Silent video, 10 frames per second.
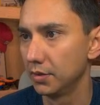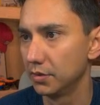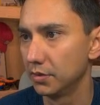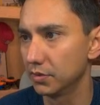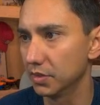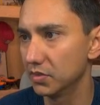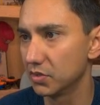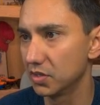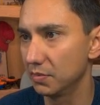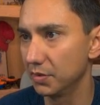So these are
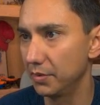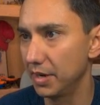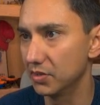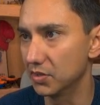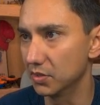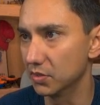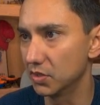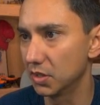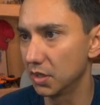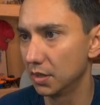some of the
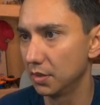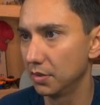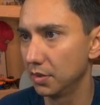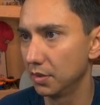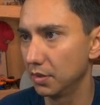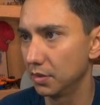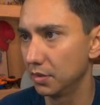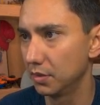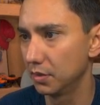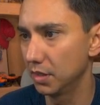races
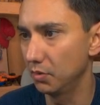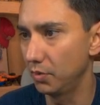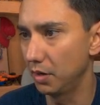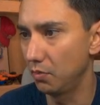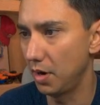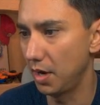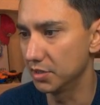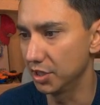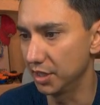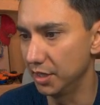that we are
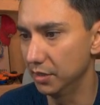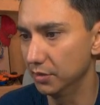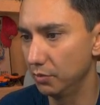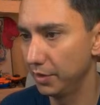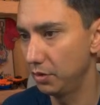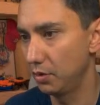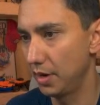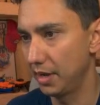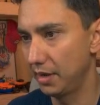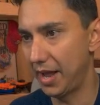watching here in the Rio
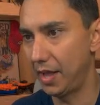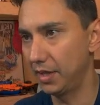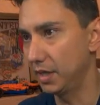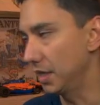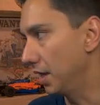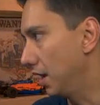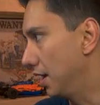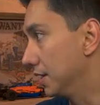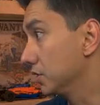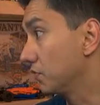Grande Valley
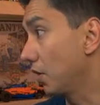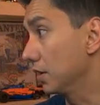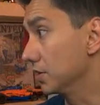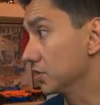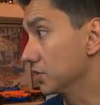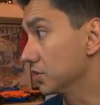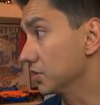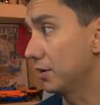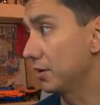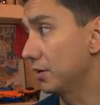as far as
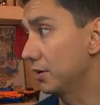federal